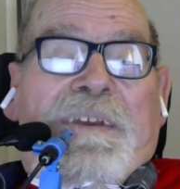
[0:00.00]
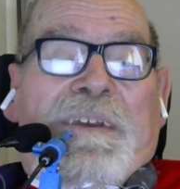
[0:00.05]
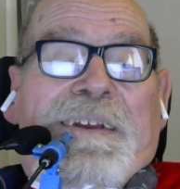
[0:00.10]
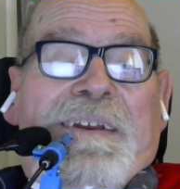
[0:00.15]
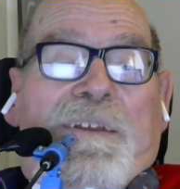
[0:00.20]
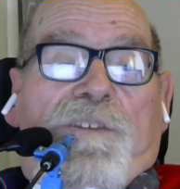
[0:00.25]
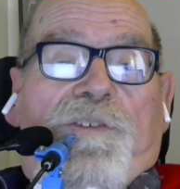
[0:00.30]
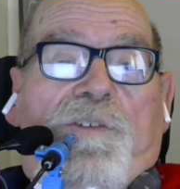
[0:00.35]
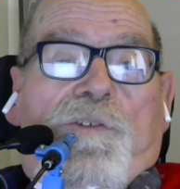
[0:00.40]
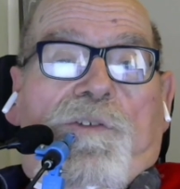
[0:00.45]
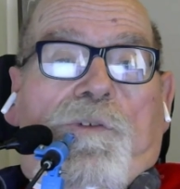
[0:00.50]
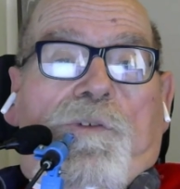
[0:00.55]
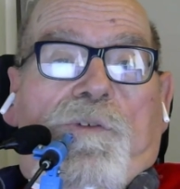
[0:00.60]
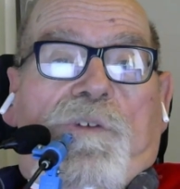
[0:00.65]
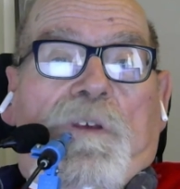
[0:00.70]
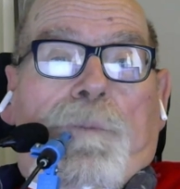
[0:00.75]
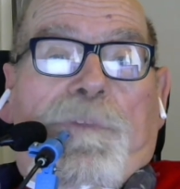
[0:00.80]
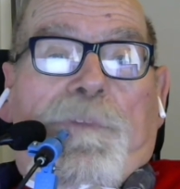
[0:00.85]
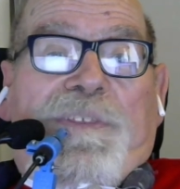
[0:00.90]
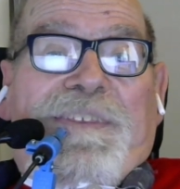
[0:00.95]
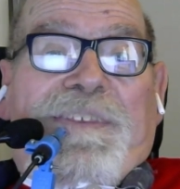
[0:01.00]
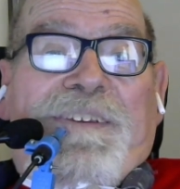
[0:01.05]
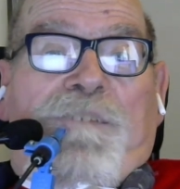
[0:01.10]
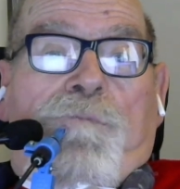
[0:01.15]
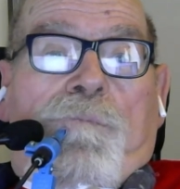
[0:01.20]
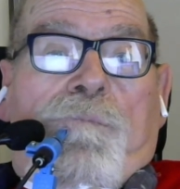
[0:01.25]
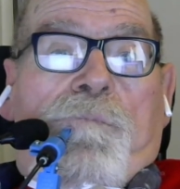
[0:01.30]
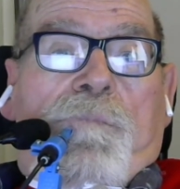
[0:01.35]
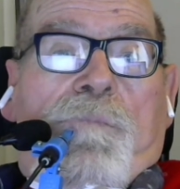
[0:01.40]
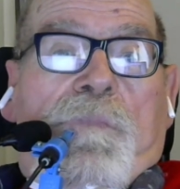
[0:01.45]
and Sister Timothy,
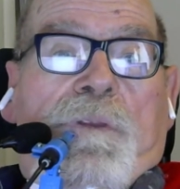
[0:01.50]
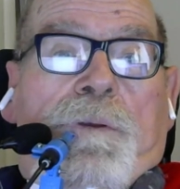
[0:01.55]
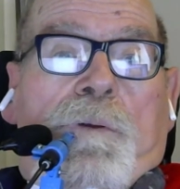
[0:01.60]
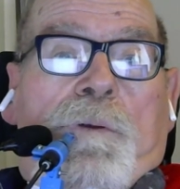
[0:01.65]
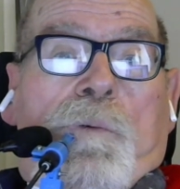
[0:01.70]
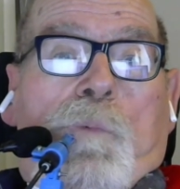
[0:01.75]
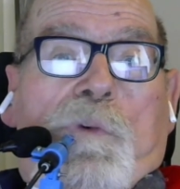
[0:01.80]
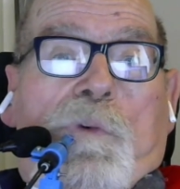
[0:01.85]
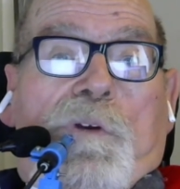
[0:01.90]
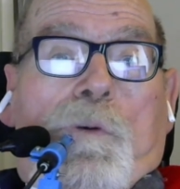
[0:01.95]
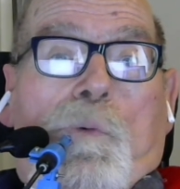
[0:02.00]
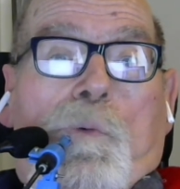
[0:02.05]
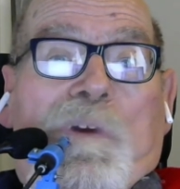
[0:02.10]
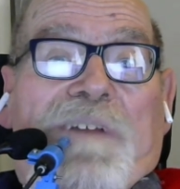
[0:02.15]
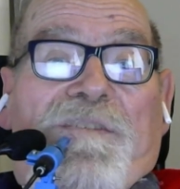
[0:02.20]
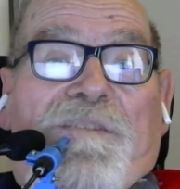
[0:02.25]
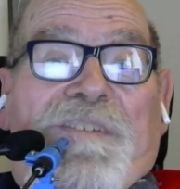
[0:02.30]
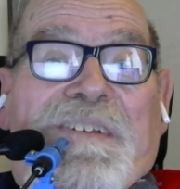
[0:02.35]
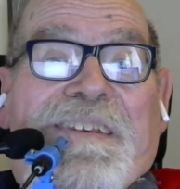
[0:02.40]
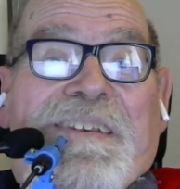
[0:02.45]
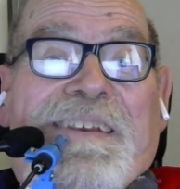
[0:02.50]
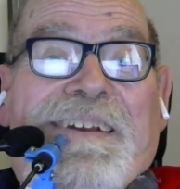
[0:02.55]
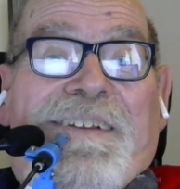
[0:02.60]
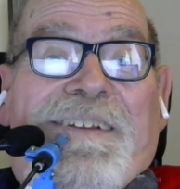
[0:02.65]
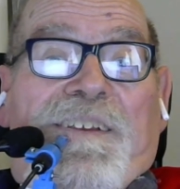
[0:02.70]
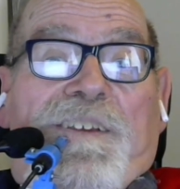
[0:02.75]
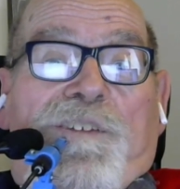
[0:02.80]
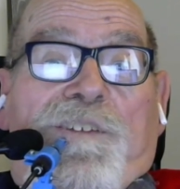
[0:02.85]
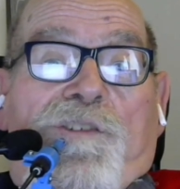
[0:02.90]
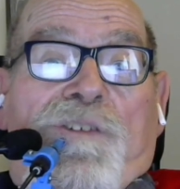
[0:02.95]
would go out to
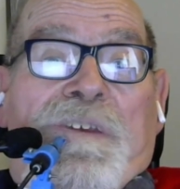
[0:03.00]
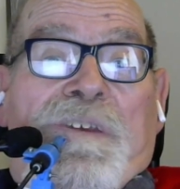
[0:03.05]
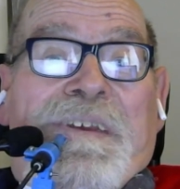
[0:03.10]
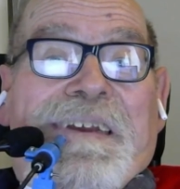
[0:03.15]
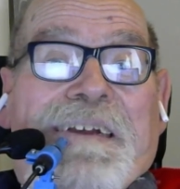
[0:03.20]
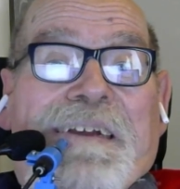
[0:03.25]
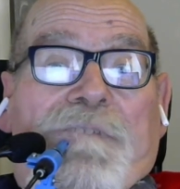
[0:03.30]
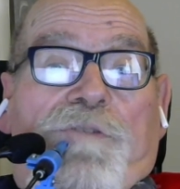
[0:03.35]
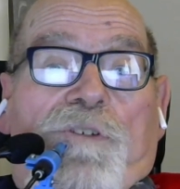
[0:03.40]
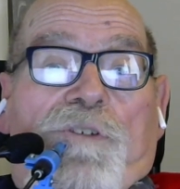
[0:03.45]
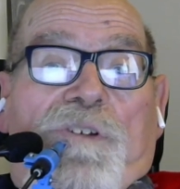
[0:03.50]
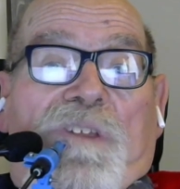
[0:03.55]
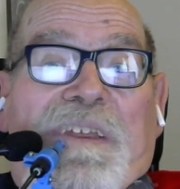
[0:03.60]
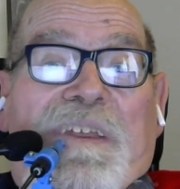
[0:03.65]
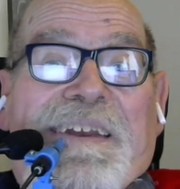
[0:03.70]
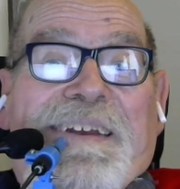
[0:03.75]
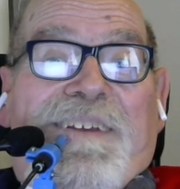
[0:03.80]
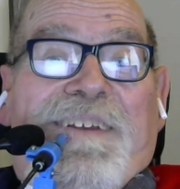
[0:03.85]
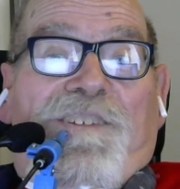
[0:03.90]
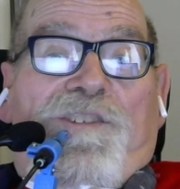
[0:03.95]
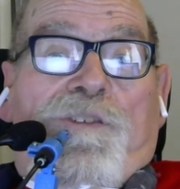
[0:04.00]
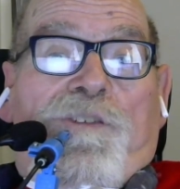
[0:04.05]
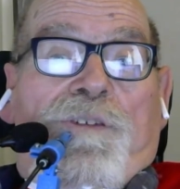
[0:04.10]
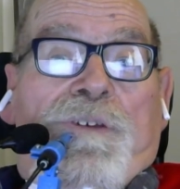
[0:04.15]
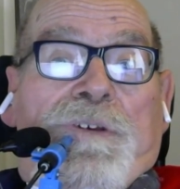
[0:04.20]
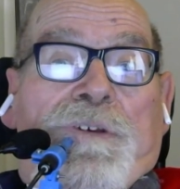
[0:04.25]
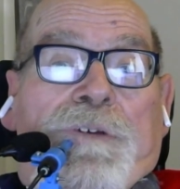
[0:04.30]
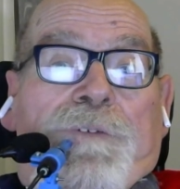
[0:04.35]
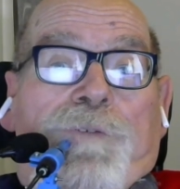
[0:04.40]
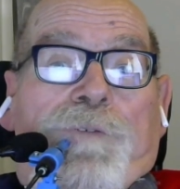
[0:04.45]
Denny's after class
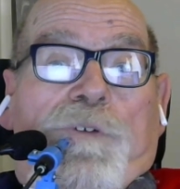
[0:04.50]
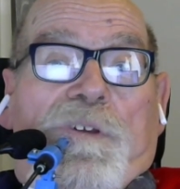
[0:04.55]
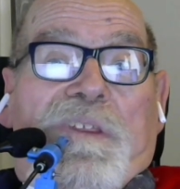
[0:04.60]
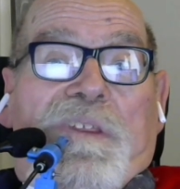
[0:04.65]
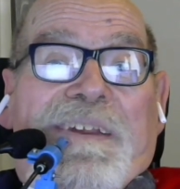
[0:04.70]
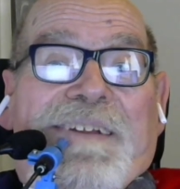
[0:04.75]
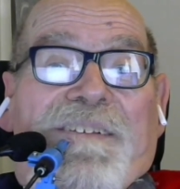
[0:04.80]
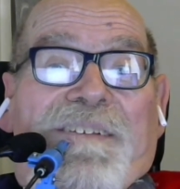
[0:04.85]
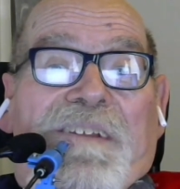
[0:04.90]
for a late